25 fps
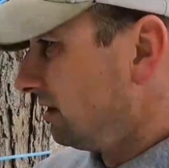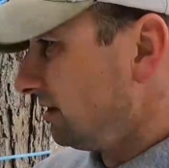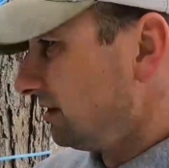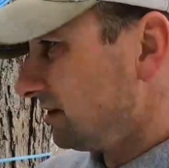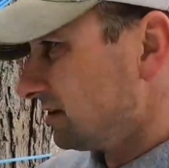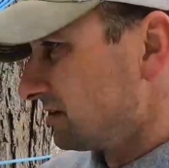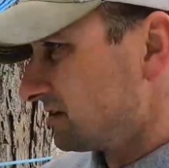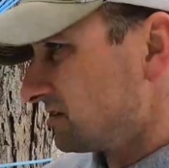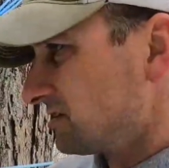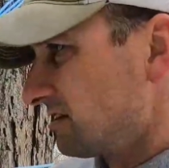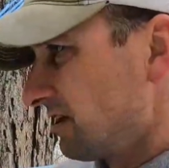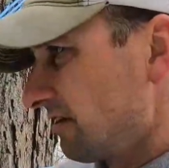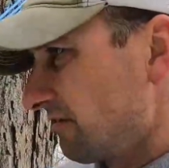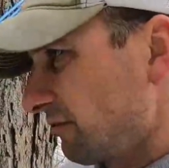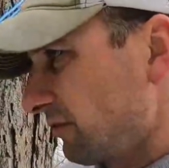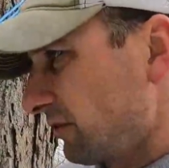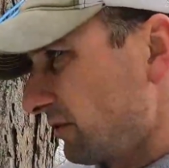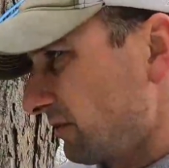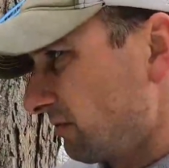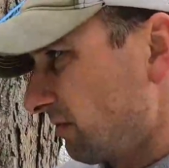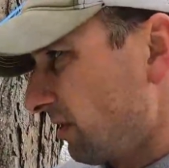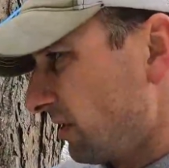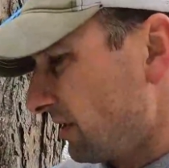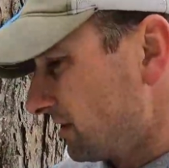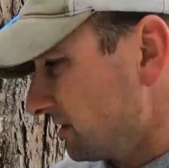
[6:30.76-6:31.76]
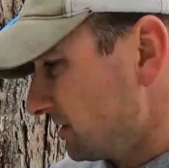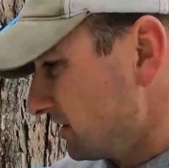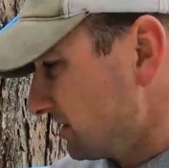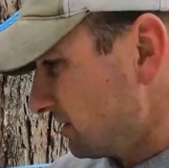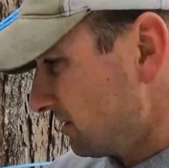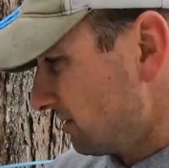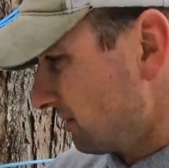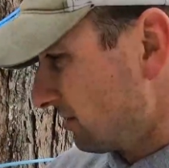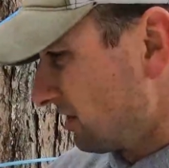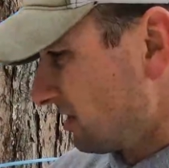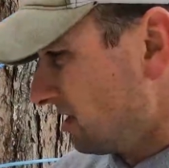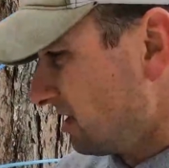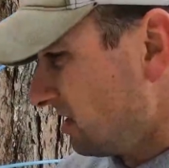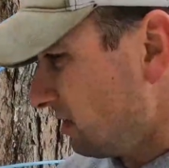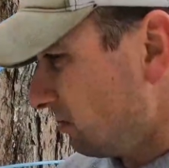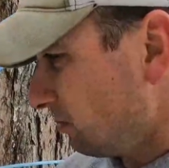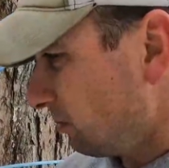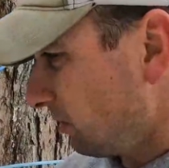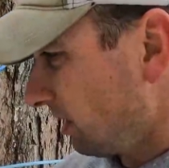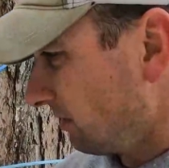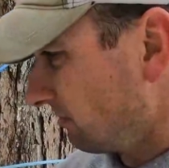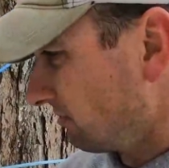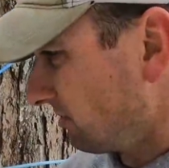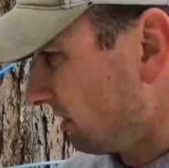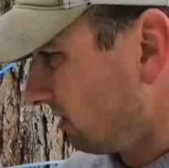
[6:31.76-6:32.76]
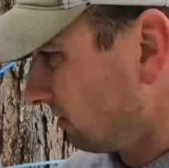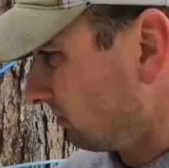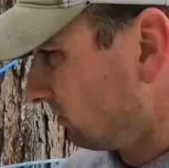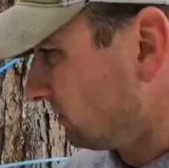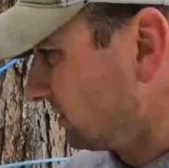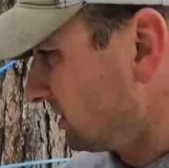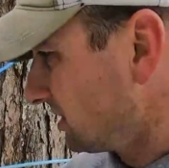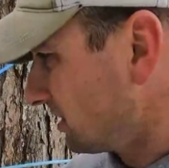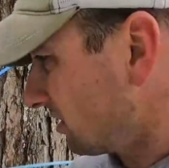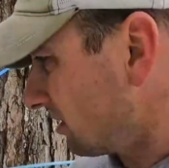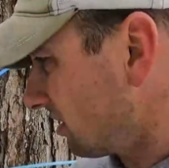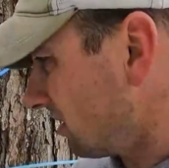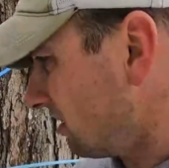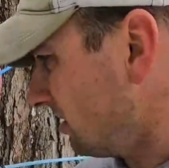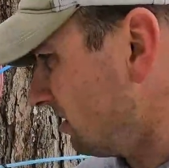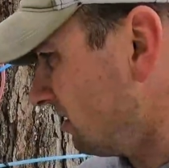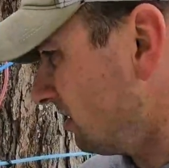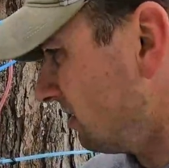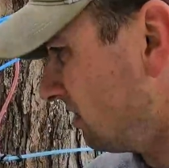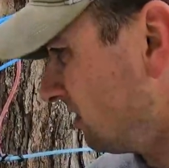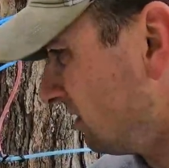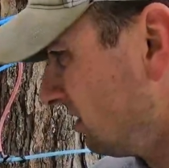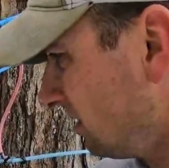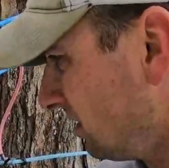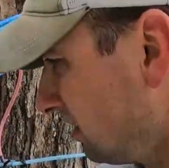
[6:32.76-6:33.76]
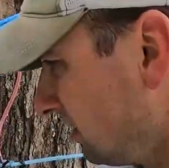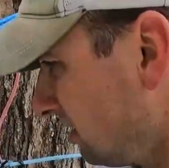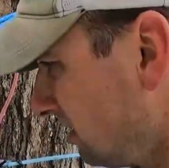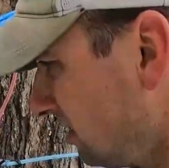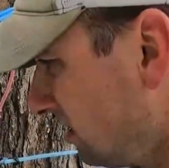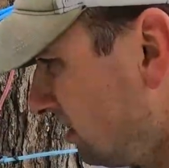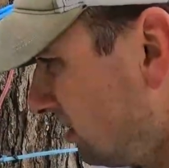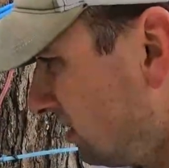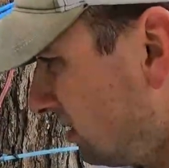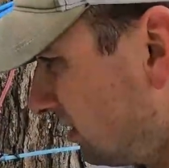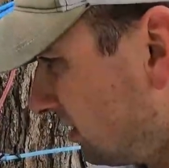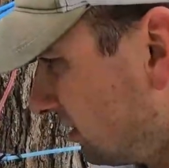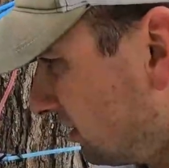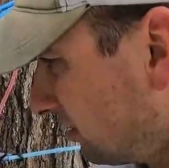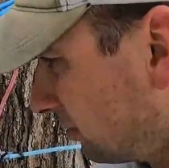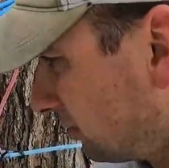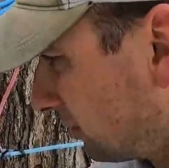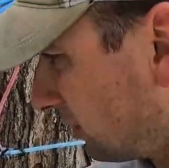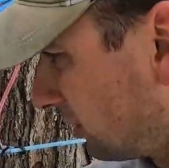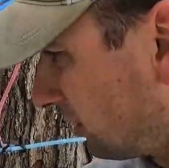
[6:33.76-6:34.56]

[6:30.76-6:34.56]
and it's definitely running here, but I've got a leak, and I'm